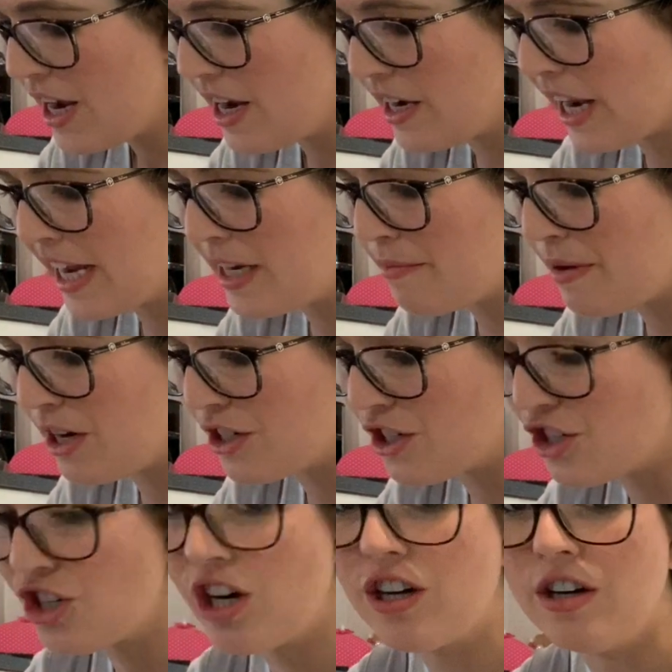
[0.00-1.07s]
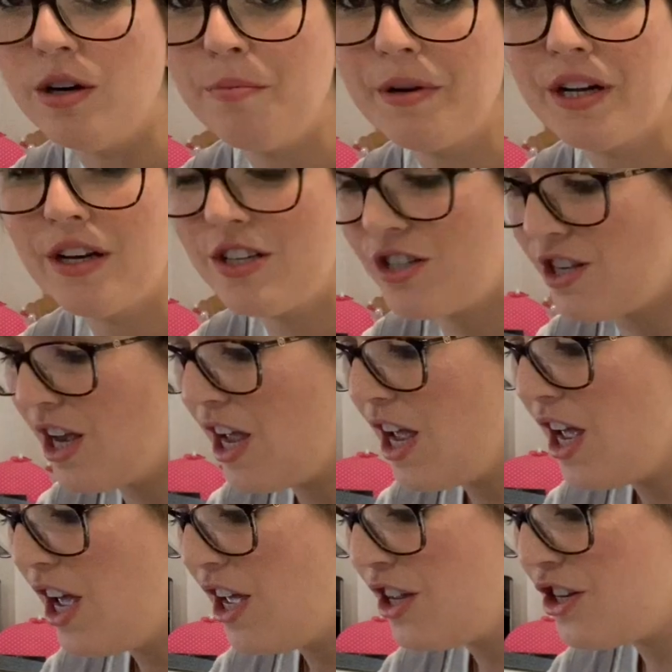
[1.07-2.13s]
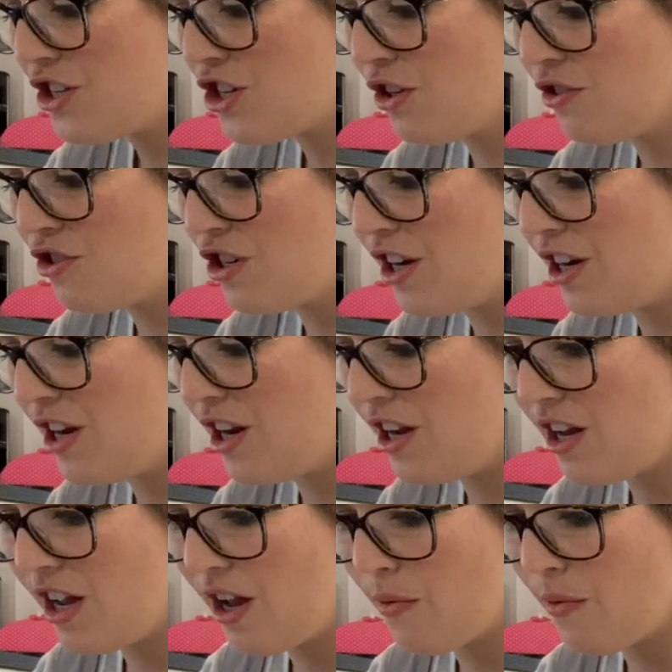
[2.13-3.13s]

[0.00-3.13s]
nightmare to juggle, because children,